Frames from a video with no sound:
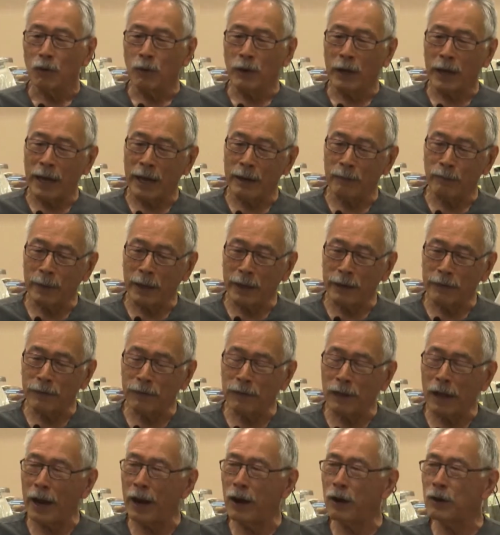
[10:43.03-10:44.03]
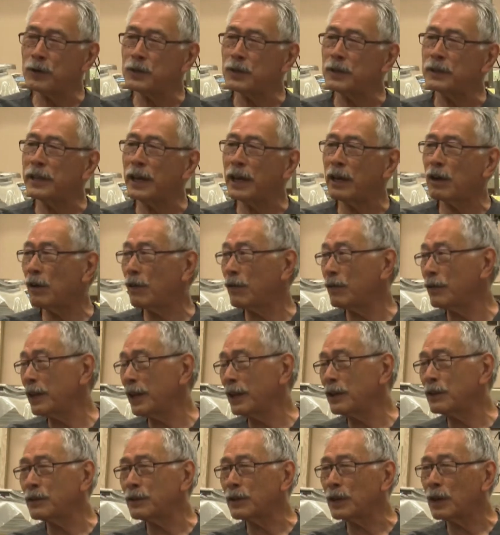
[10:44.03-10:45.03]
We had made flyers to take over
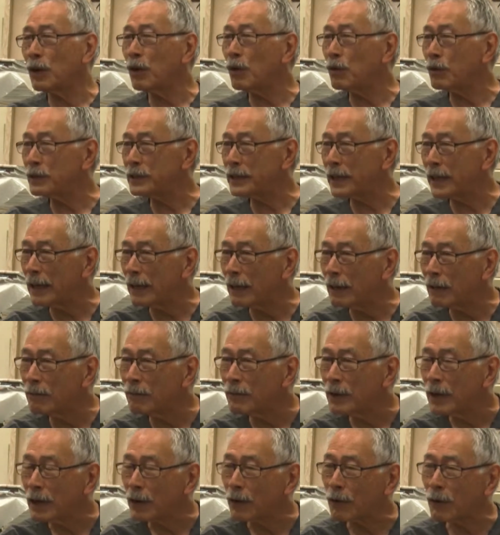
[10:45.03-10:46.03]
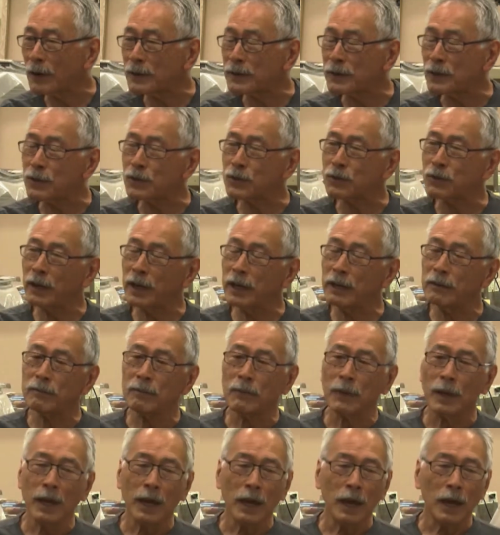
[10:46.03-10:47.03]
then to the hotel across the street.
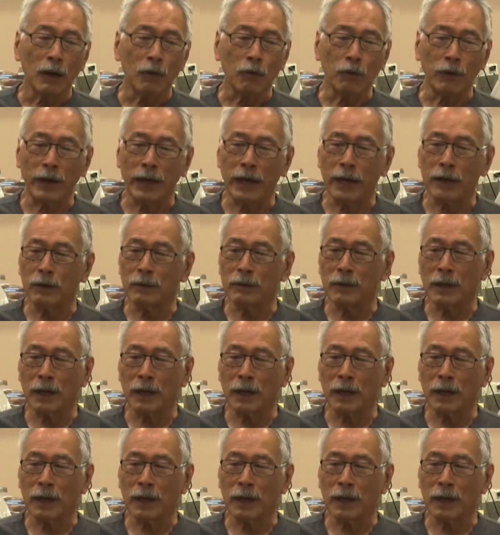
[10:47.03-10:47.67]
We had